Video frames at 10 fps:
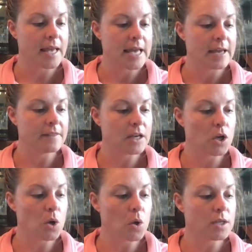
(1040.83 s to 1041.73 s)
In the
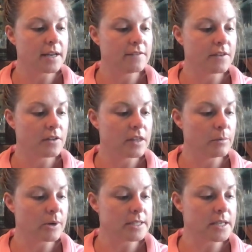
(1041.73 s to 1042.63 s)
cold and filthy
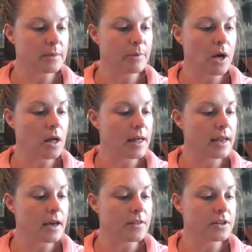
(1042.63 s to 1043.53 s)
prison, Paul
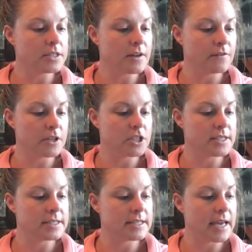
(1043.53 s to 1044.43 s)
and other
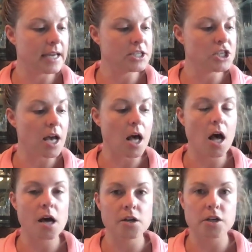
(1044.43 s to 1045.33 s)
suffragists staged a
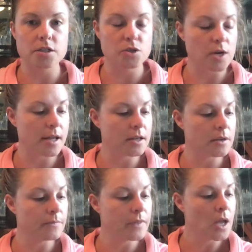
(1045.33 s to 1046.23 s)
hunger strike,
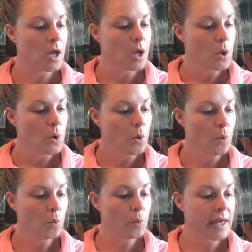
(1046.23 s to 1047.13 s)

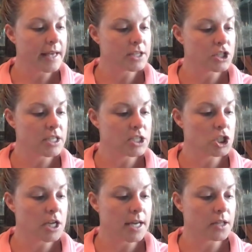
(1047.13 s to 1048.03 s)
which the
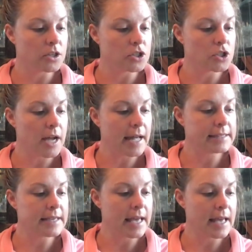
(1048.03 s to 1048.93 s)
jailers tried
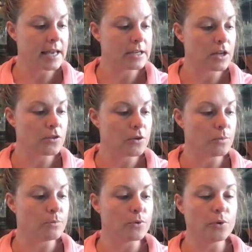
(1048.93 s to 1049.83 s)
to end
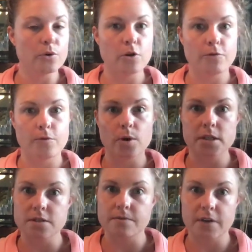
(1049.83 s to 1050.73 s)
through brutal
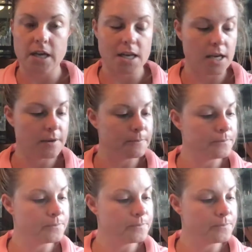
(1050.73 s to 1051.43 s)
force feeding.